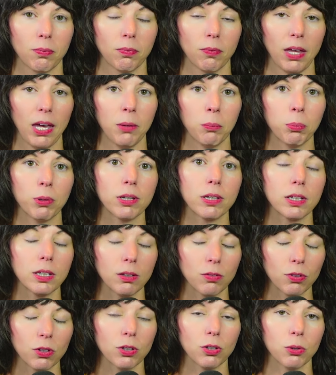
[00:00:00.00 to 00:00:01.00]
and
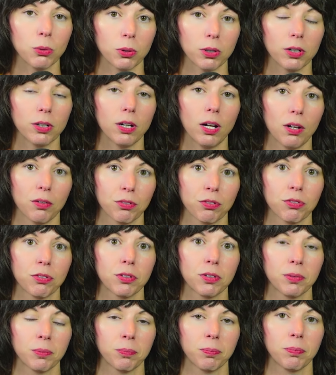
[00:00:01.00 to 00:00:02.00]
believe that you are enough.
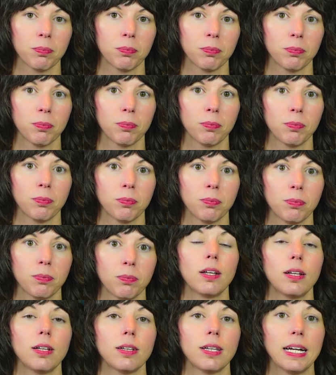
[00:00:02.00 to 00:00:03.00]

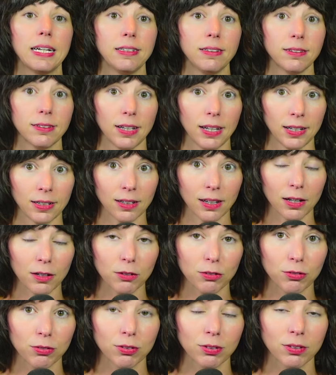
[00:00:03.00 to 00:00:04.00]
Light and
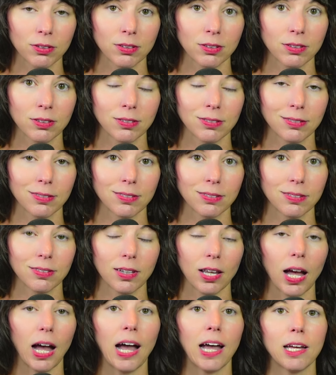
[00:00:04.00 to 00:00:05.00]
love.
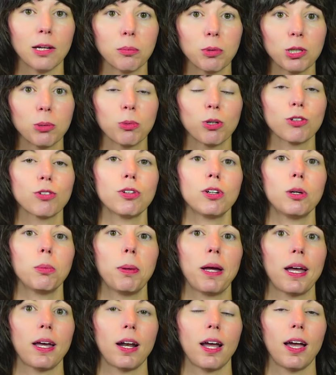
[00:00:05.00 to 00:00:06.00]
I am an emotional
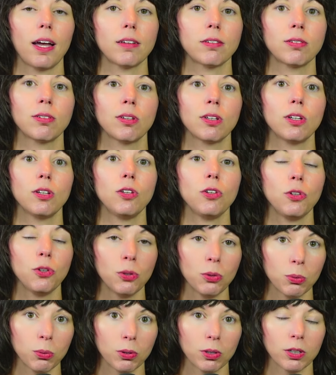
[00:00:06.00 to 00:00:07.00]
badass.
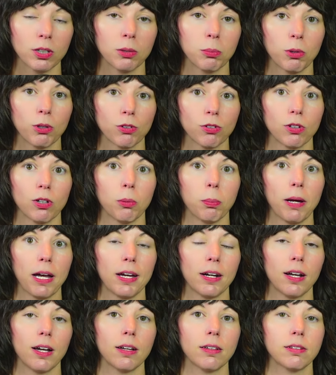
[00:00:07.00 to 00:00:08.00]
You are an emotional
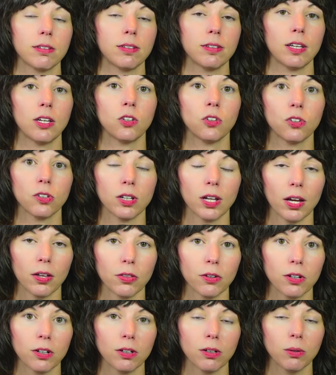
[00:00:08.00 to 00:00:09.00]
badass. And
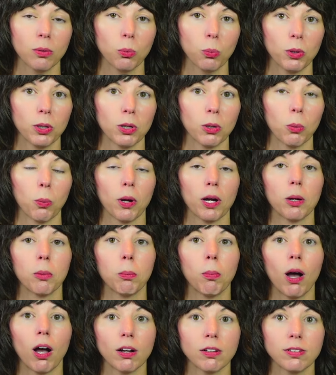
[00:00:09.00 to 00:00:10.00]
together, we are where
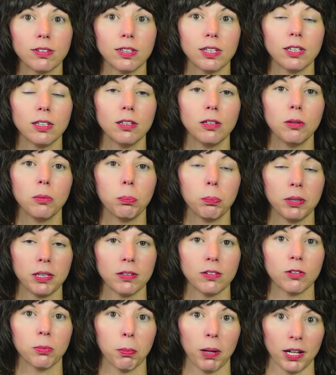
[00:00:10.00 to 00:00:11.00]
Moxie
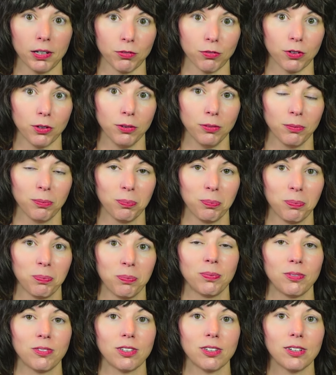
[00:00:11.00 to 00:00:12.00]
meets mindful.
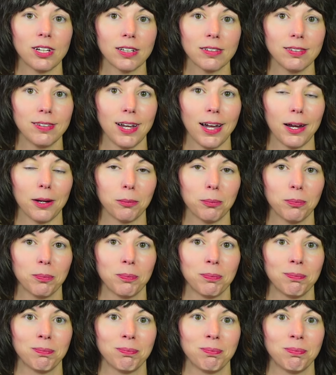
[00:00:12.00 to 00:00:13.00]
Till next time,
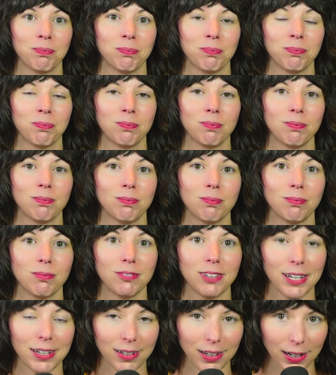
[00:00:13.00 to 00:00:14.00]

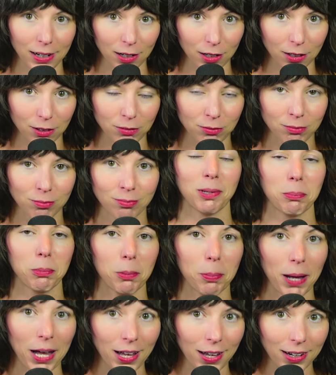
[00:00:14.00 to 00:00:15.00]
take care.
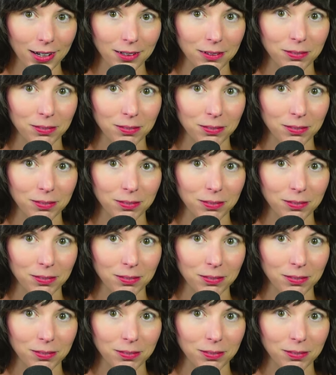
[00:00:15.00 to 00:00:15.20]
Bye-bye.